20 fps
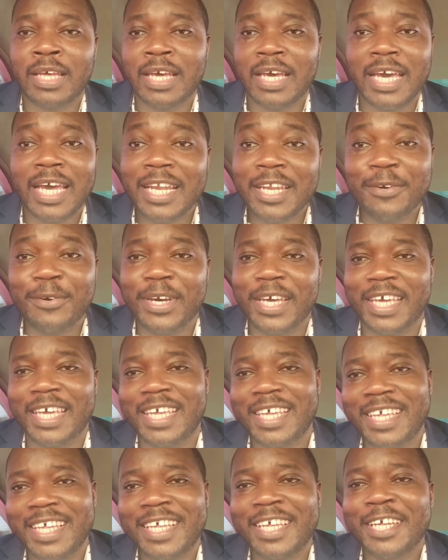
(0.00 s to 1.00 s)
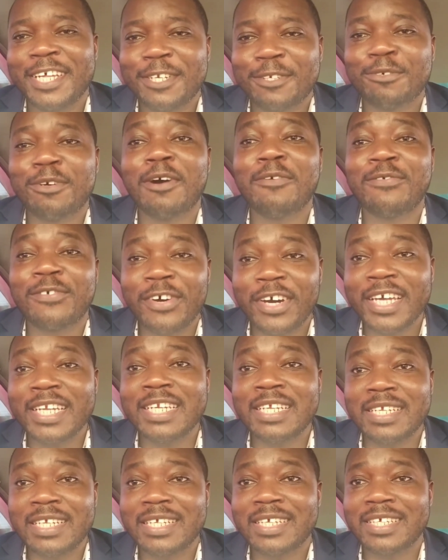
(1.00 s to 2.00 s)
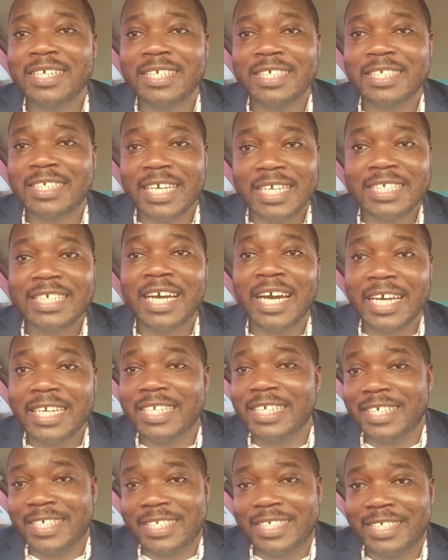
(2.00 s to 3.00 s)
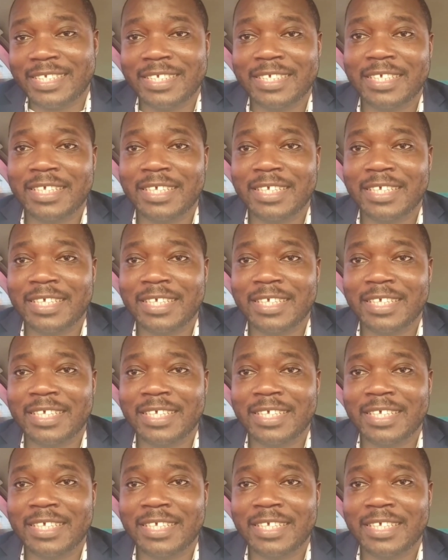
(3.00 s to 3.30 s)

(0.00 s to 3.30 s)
Anyway, to avoid such heartaches,